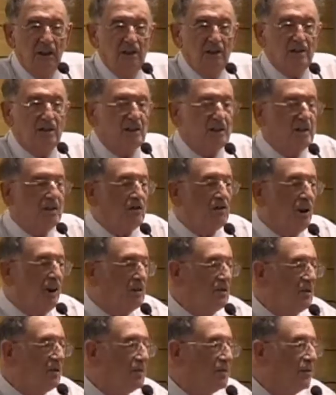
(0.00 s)
This
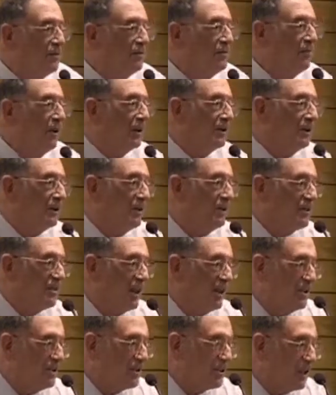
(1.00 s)
crisis of
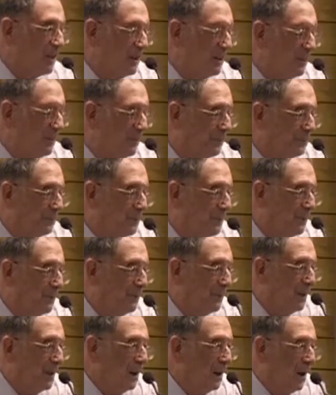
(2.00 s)
modernization,
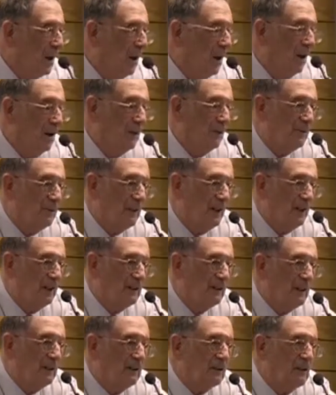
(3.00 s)
of a
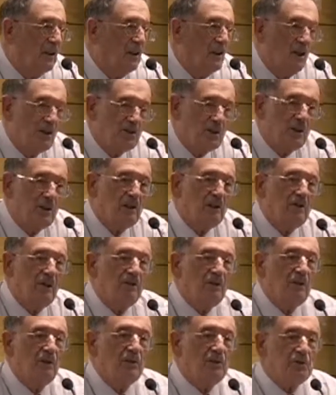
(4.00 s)
technological
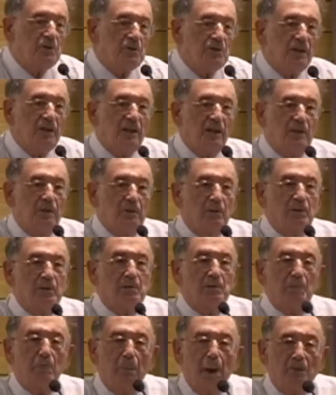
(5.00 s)
revolution that was
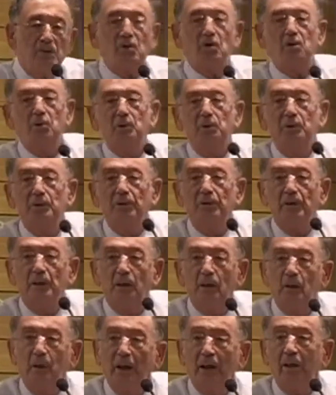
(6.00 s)
much too
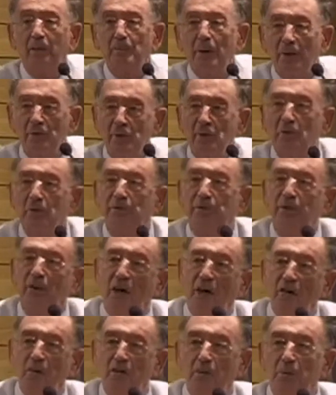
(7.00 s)
quick, much too
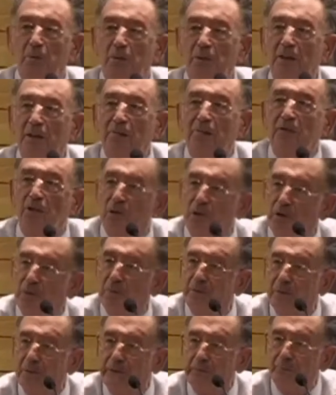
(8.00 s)
fast to be
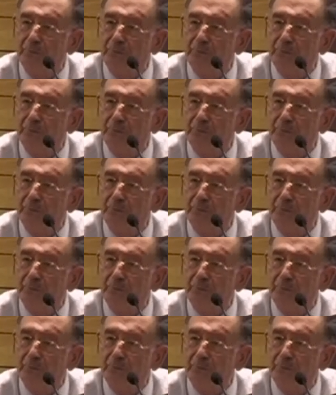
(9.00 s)
absorbed,